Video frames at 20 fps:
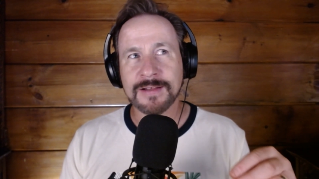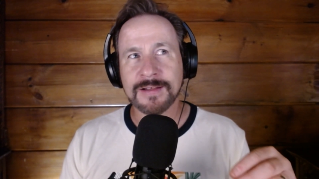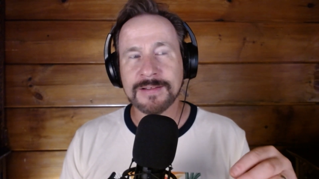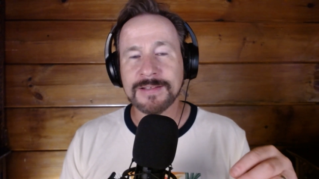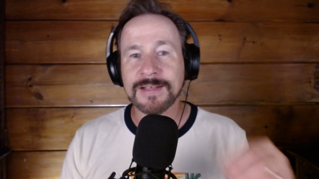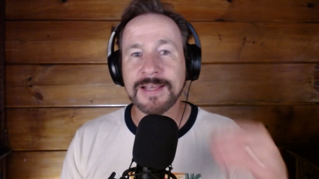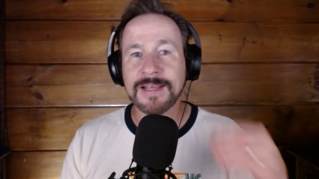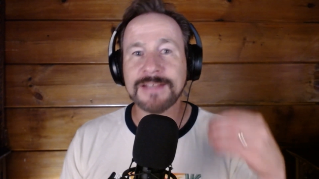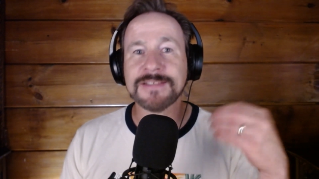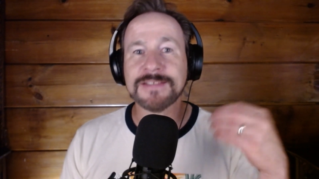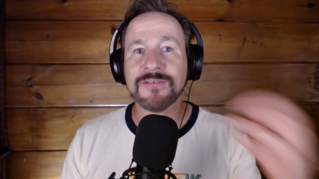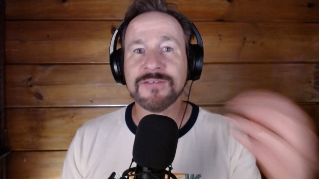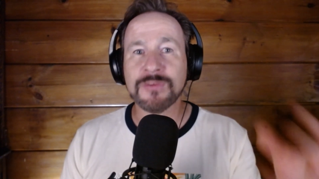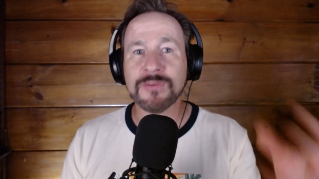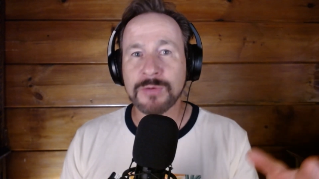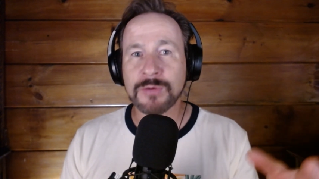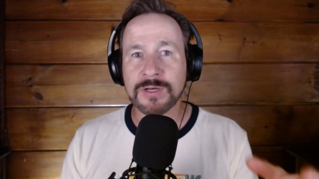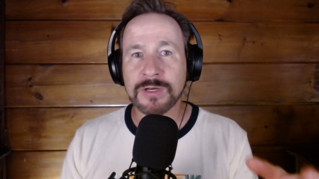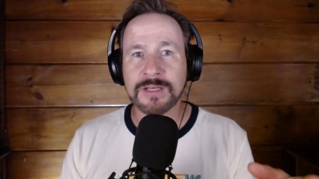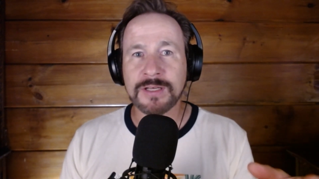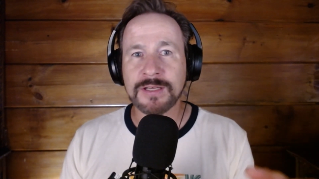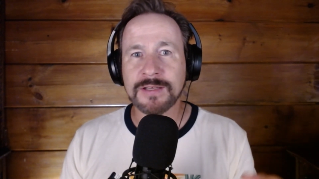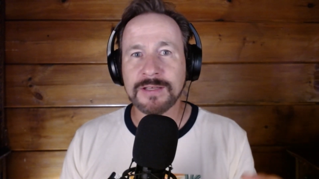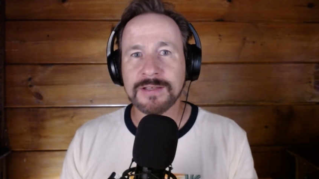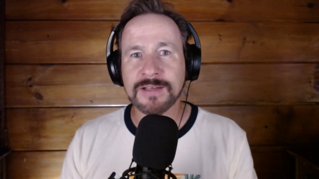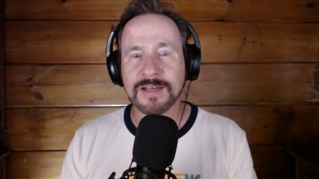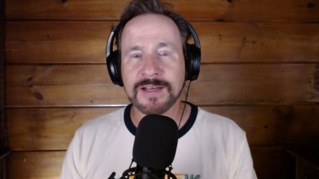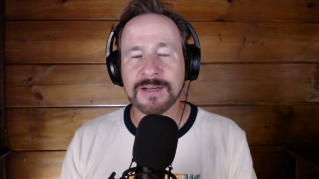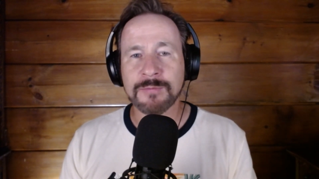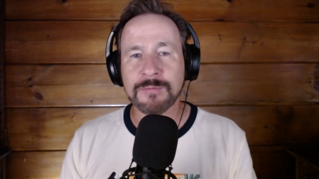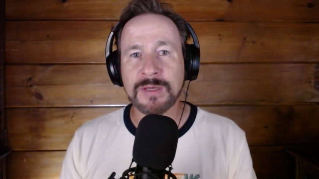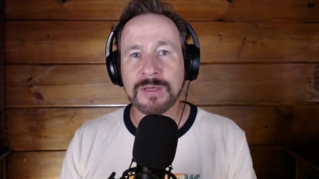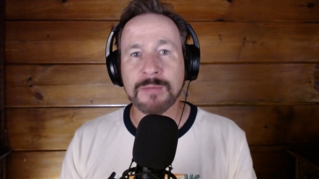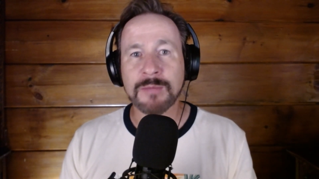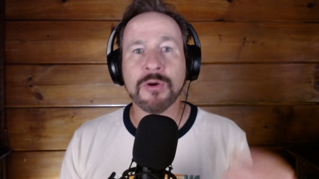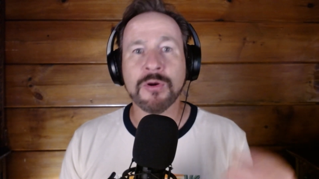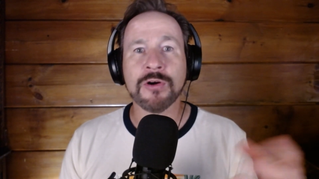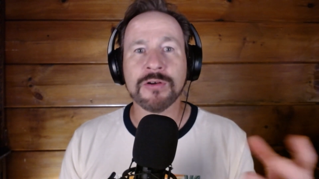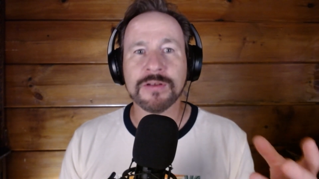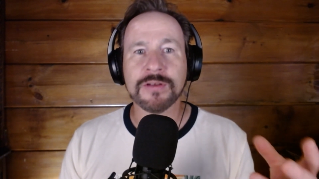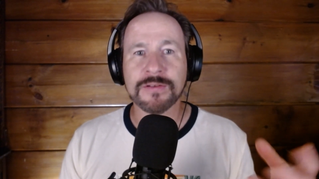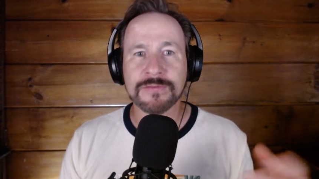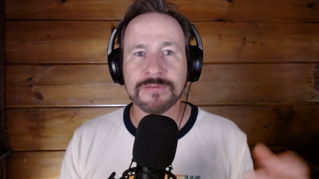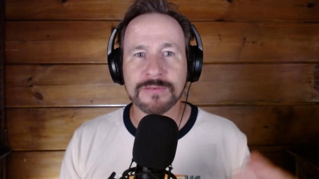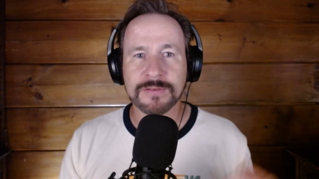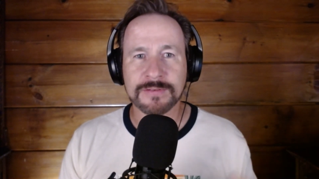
lets everybody kind of be a part of?